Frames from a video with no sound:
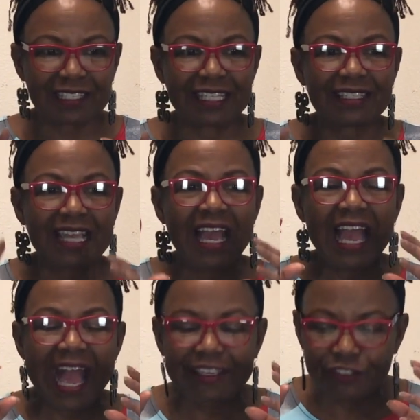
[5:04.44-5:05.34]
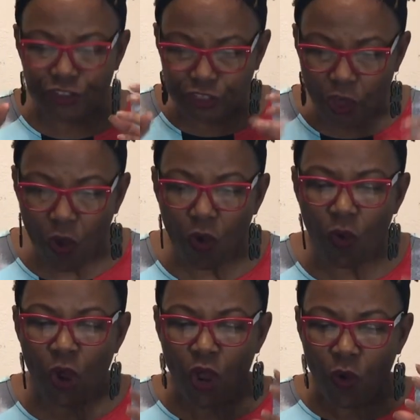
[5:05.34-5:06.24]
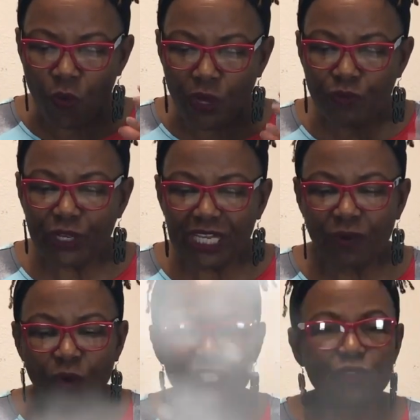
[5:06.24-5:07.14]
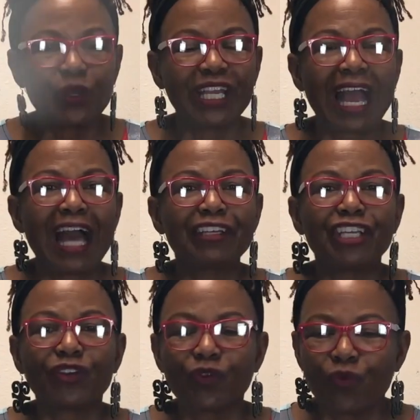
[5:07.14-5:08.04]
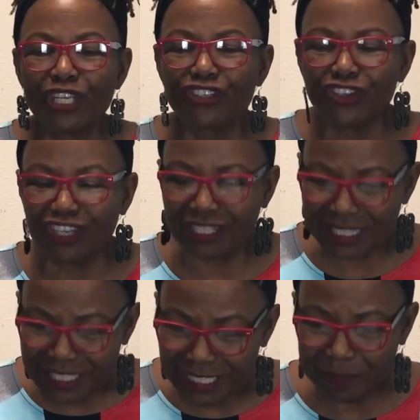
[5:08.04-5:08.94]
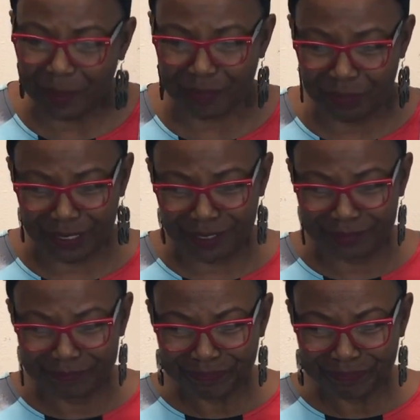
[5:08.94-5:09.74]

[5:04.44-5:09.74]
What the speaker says: it's as though once we got here, we took a sleeping pill.